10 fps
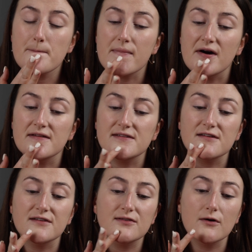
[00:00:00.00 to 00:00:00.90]
but it's
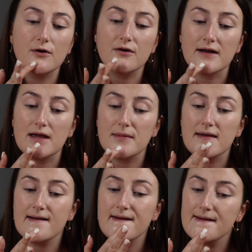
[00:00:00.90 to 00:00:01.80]
just so
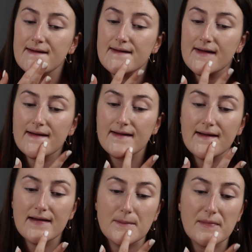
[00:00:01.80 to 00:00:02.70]
creamy
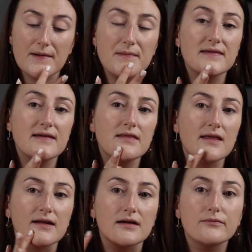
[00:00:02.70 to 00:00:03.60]
and pigmented
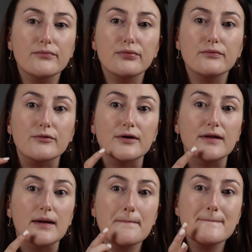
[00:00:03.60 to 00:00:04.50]
that it
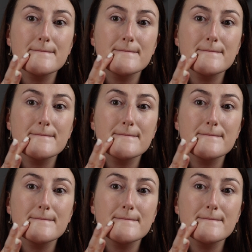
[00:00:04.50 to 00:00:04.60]
really